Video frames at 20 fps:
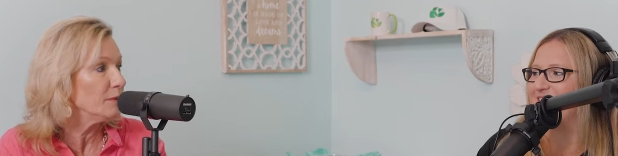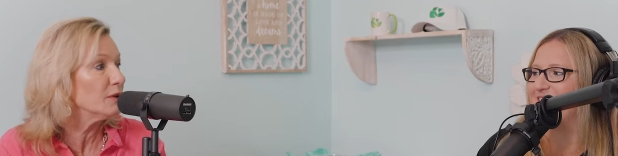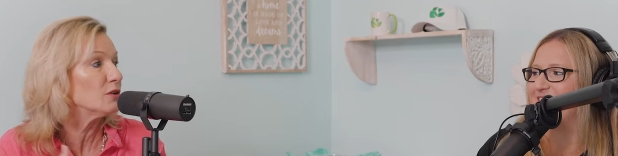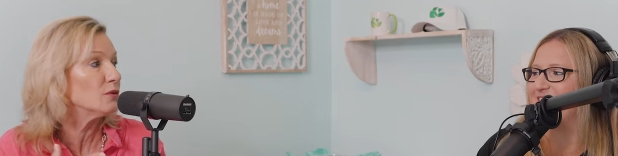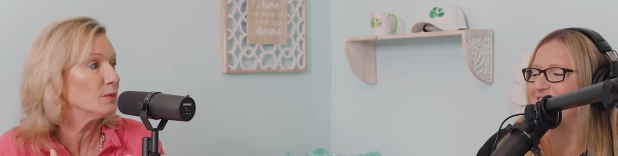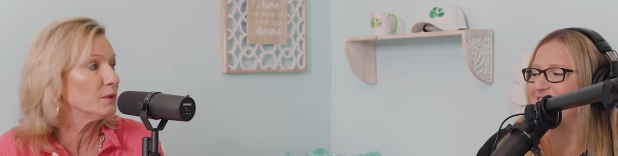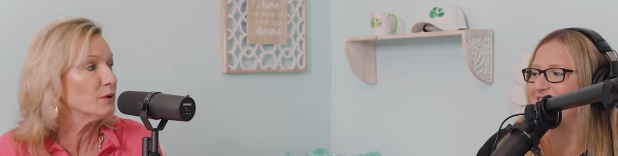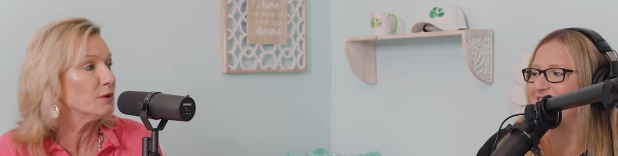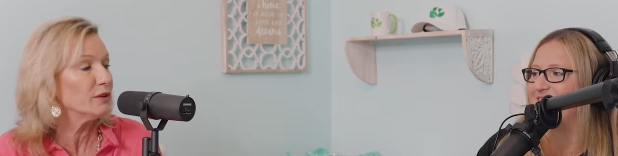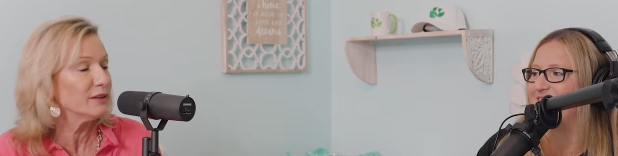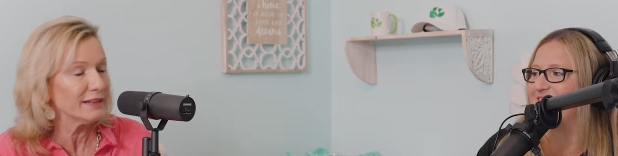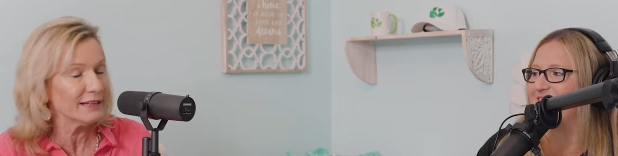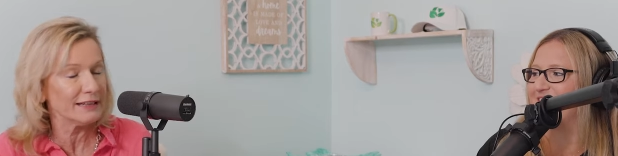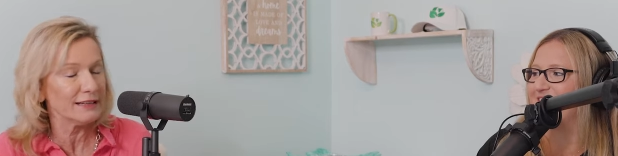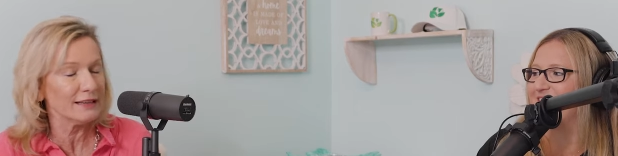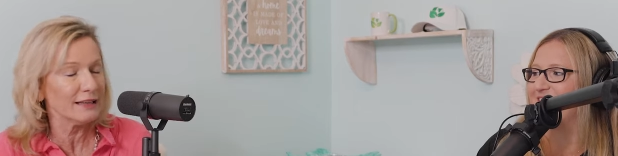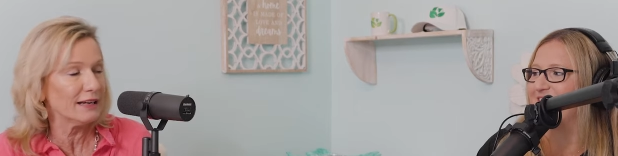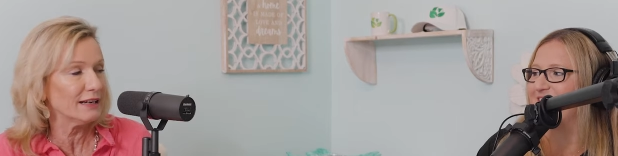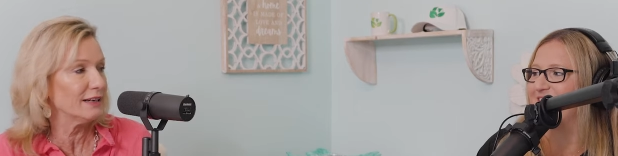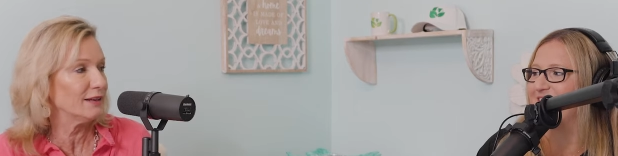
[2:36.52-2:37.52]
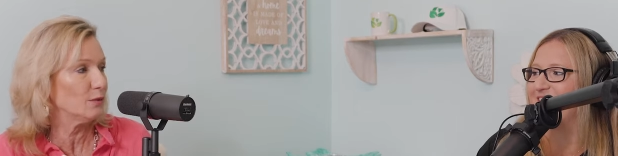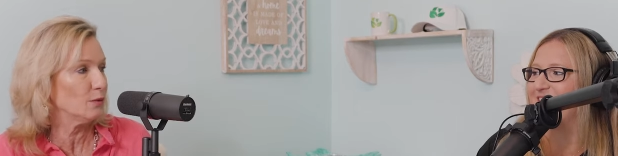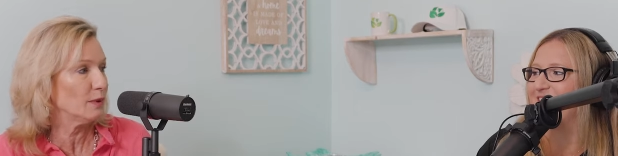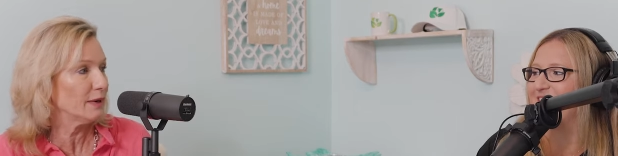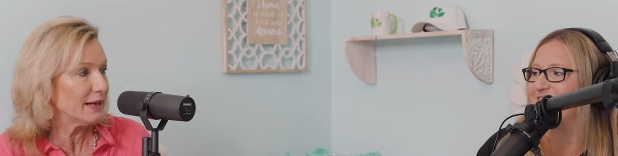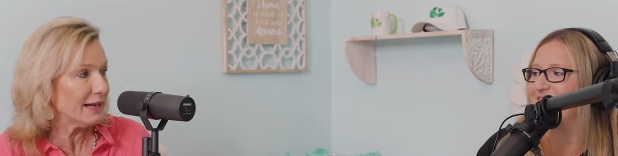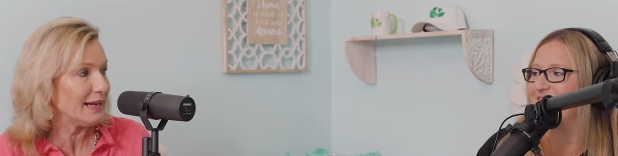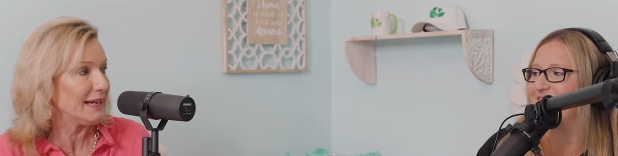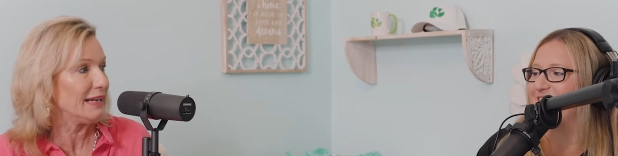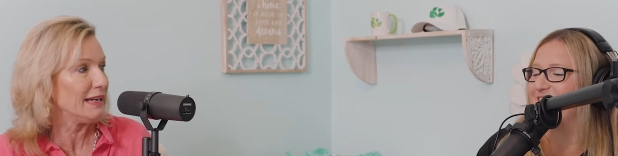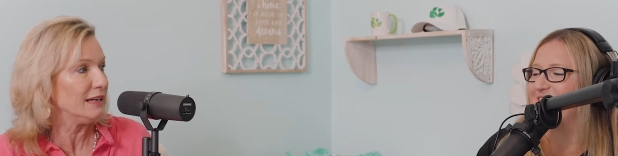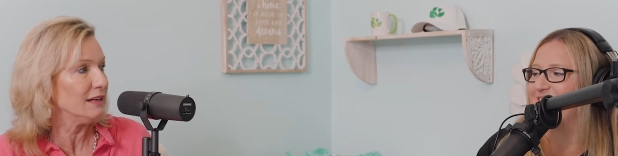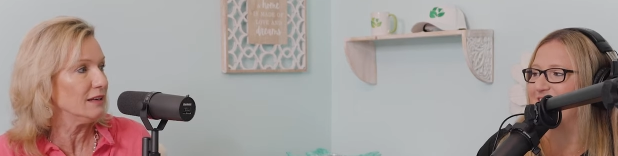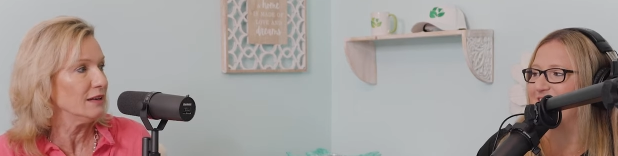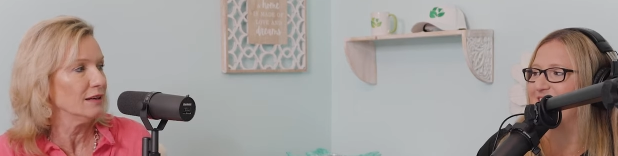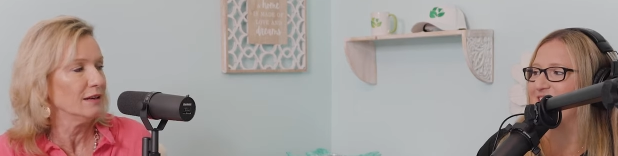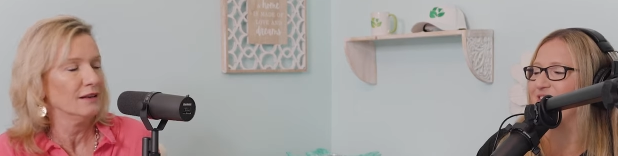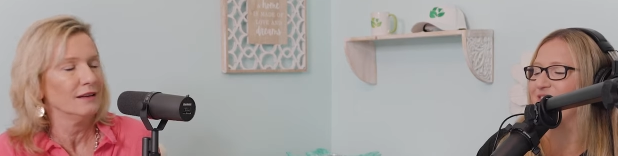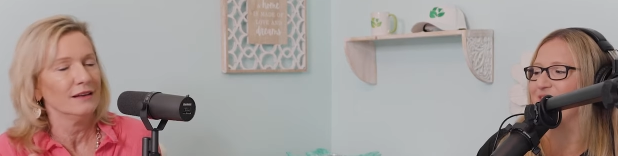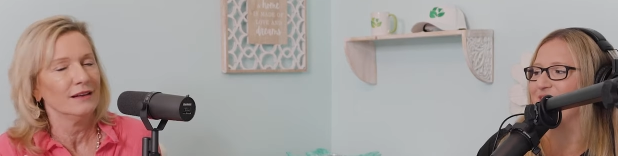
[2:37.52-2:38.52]
Speaker 1: because Bill will eat a lot of what I
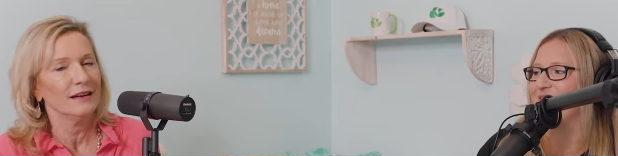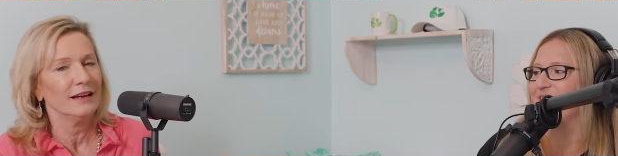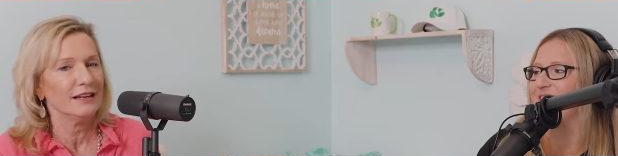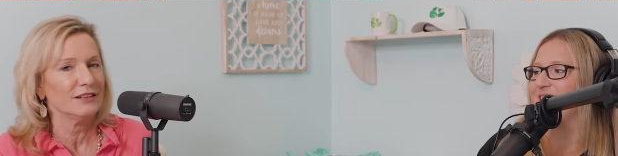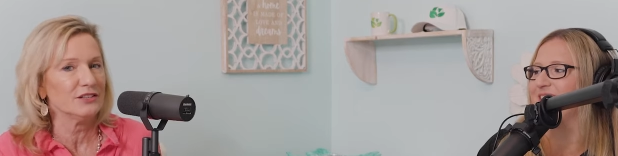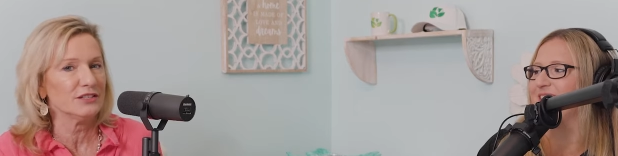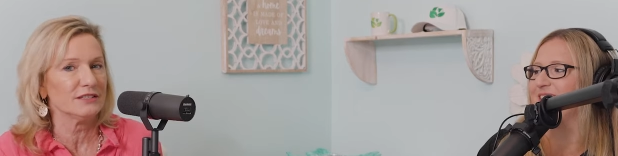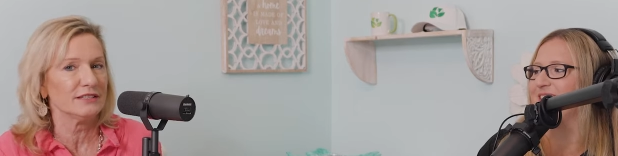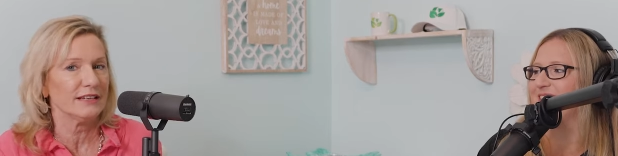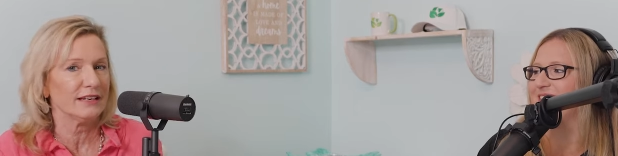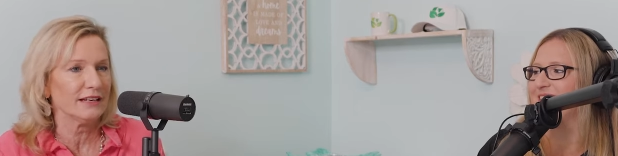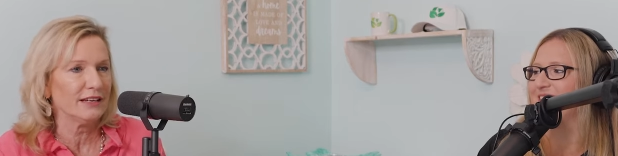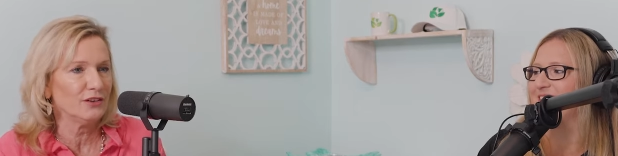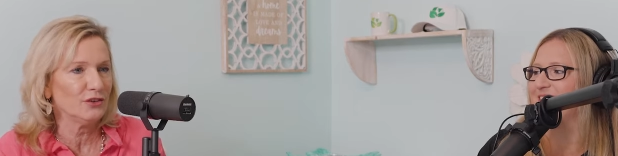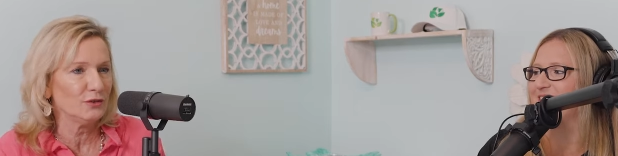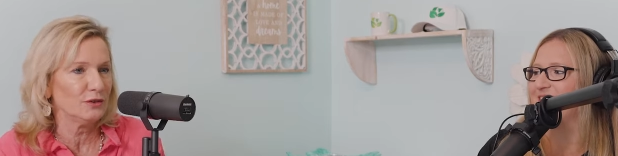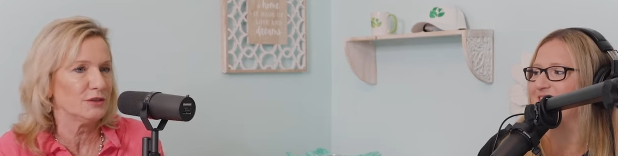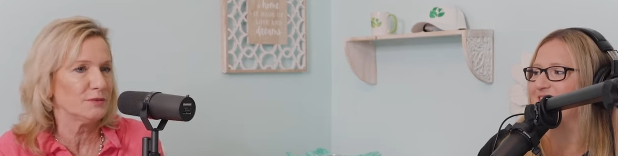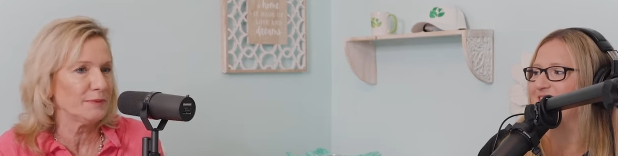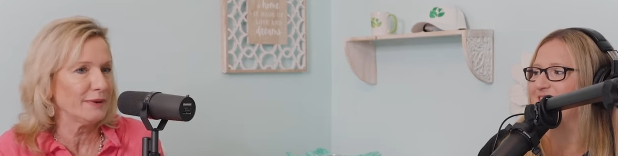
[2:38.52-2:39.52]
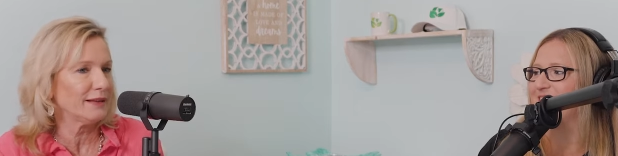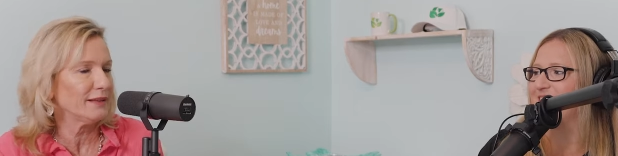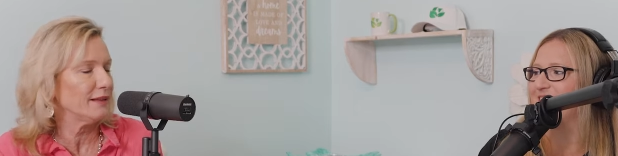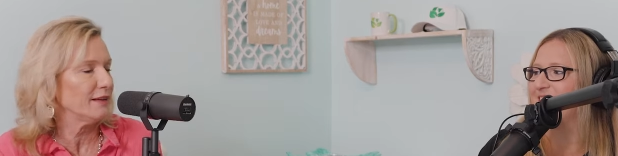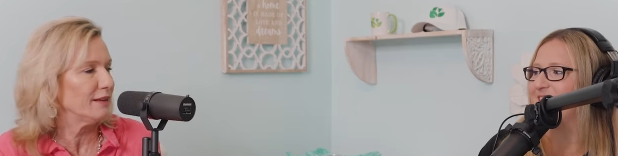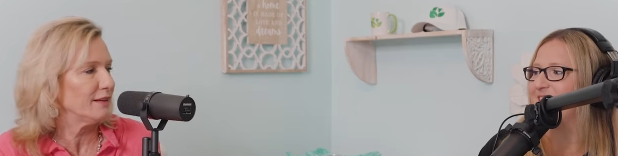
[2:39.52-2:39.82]
eat, right? And just say, can you just make